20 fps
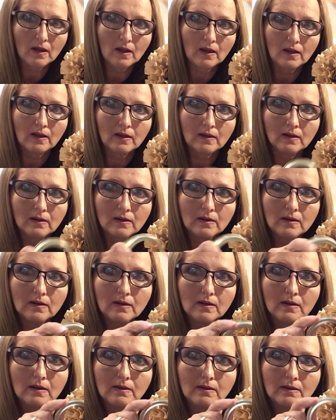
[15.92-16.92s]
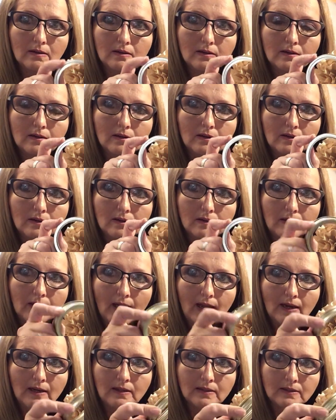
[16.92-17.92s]
and
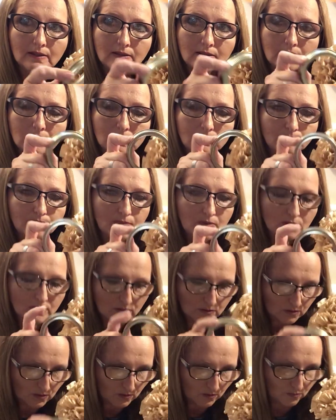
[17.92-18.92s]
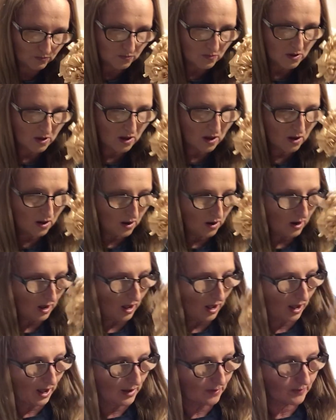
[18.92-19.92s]
canning lids. So
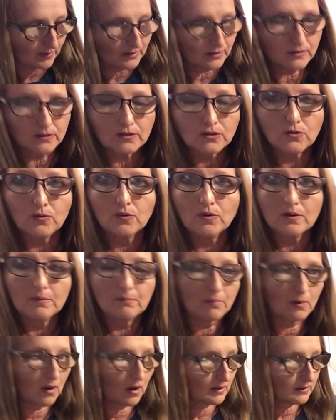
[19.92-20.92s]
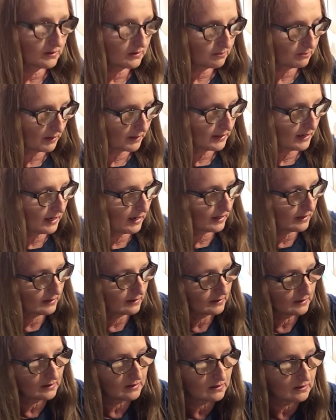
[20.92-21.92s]
I went to the store and bought my
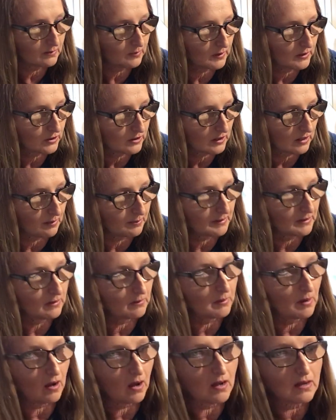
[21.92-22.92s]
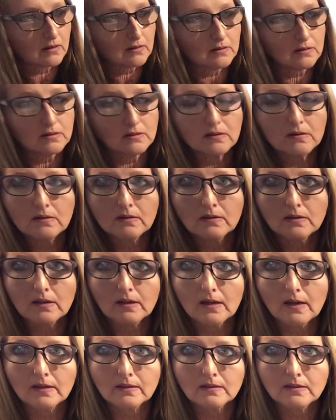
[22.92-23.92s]
canning lids, which come in a box.
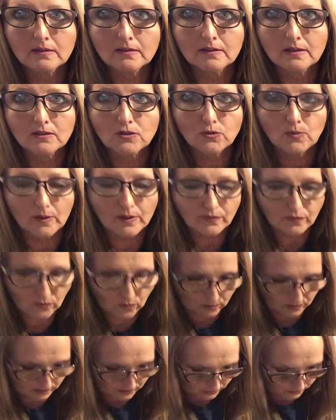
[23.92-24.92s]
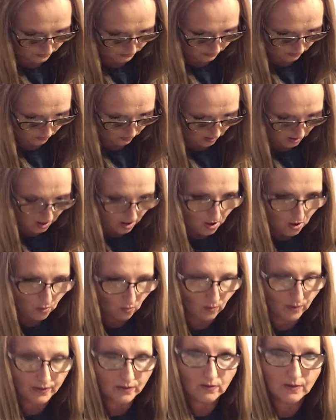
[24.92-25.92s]
It says 24, so
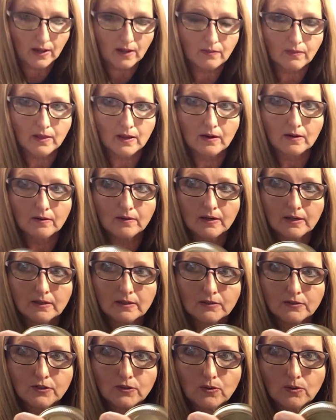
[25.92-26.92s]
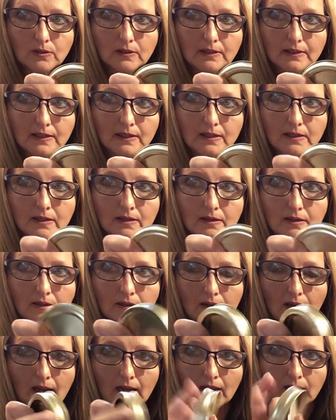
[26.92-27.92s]
what you'll get there is your lid
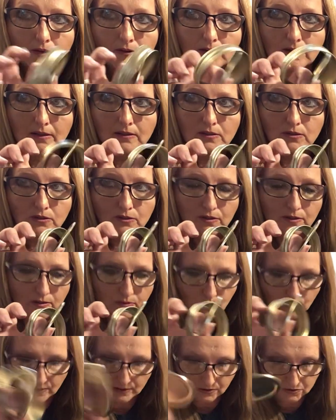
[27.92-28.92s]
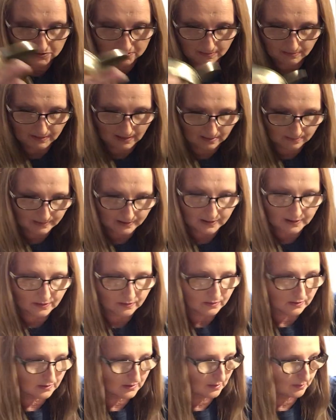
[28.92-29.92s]
and your insert, which sometimes I
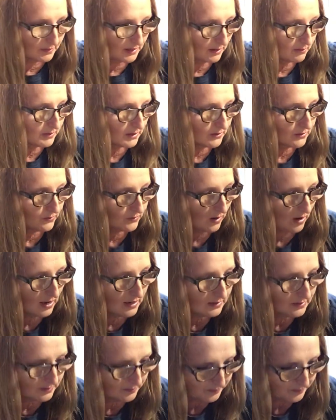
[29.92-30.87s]
use and sometimes I do not.